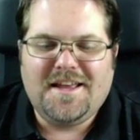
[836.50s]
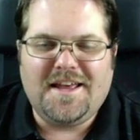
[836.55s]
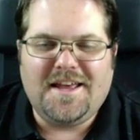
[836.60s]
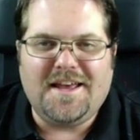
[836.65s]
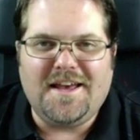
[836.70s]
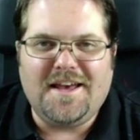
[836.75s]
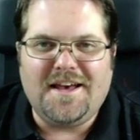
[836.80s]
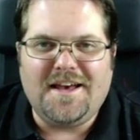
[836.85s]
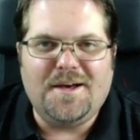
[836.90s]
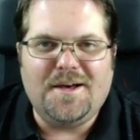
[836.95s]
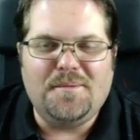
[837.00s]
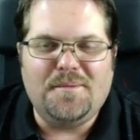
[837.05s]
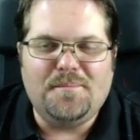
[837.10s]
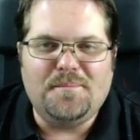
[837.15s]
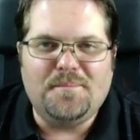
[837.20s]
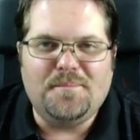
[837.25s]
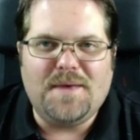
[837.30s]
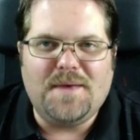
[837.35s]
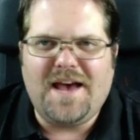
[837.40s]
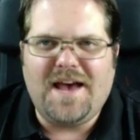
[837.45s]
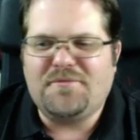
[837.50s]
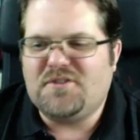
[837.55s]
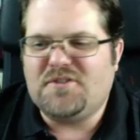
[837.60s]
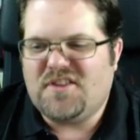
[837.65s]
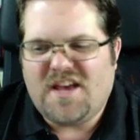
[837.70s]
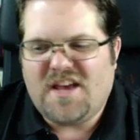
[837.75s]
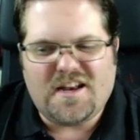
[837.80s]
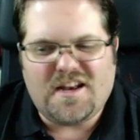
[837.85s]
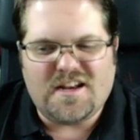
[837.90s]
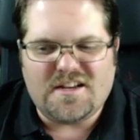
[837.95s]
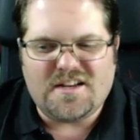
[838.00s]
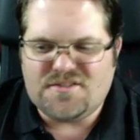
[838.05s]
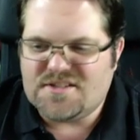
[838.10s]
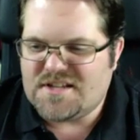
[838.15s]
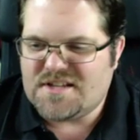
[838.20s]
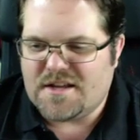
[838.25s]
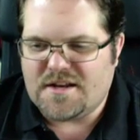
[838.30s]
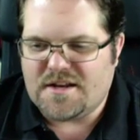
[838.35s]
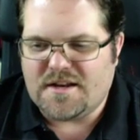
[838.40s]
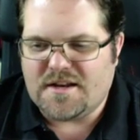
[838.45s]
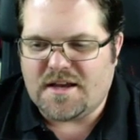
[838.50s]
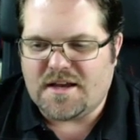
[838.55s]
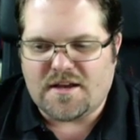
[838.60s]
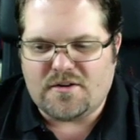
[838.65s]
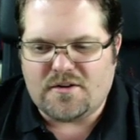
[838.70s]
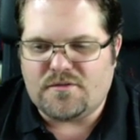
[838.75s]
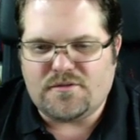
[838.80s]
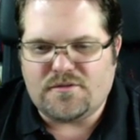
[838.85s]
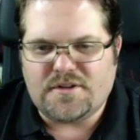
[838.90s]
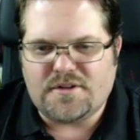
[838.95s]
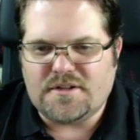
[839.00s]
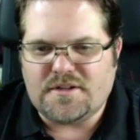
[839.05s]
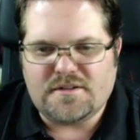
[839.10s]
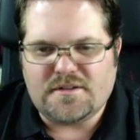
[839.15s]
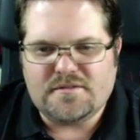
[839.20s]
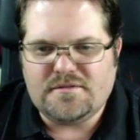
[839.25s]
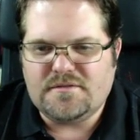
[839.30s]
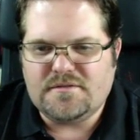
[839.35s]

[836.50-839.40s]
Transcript: after that, I just kind of got over it.